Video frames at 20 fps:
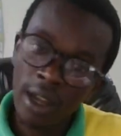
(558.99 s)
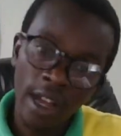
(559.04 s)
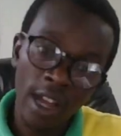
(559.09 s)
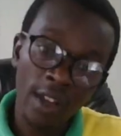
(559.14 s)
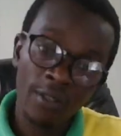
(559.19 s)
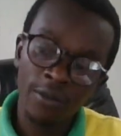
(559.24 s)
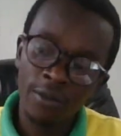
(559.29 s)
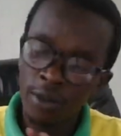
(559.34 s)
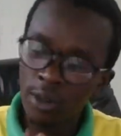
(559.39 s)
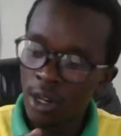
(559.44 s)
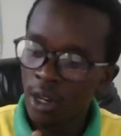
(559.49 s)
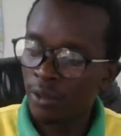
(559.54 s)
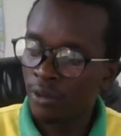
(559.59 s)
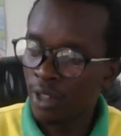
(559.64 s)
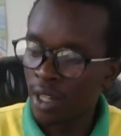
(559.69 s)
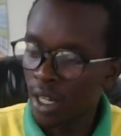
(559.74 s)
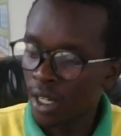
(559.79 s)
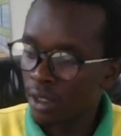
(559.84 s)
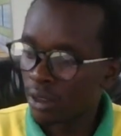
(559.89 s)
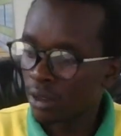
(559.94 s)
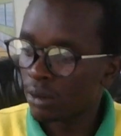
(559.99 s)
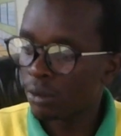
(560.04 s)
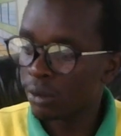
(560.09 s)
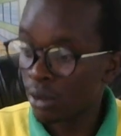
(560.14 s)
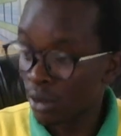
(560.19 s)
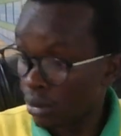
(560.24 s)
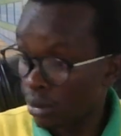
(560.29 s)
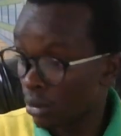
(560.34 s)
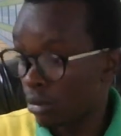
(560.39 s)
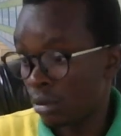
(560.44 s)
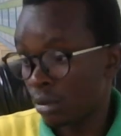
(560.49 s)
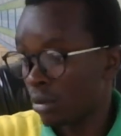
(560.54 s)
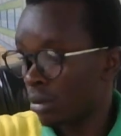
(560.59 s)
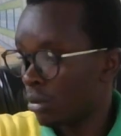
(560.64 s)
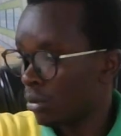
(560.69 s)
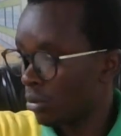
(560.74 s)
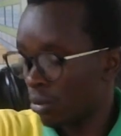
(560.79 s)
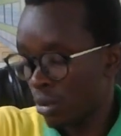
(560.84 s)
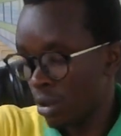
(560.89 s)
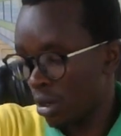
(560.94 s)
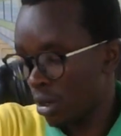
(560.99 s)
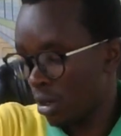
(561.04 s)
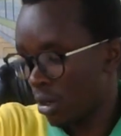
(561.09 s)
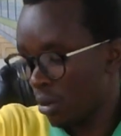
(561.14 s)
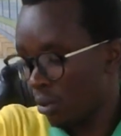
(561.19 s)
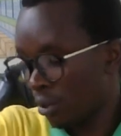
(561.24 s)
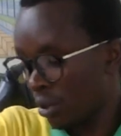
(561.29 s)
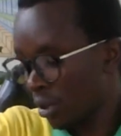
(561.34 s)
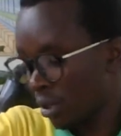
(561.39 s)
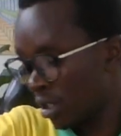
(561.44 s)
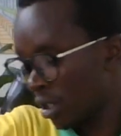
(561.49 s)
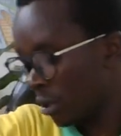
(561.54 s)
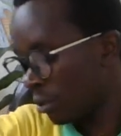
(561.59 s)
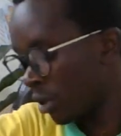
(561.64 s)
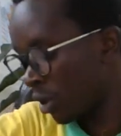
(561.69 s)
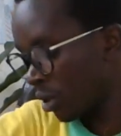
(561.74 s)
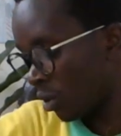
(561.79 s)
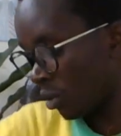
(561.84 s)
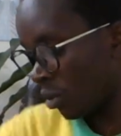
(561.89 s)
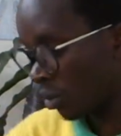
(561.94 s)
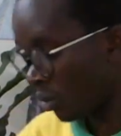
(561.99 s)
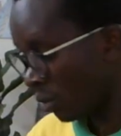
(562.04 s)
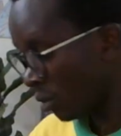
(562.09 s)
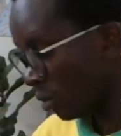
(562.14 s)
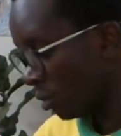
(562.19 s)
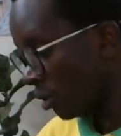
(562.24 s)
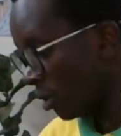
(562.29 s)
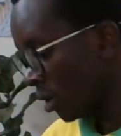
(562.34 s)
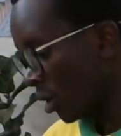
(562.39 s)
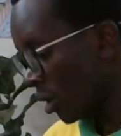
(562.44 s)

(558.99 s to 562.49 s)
I have done what God wanted me to do,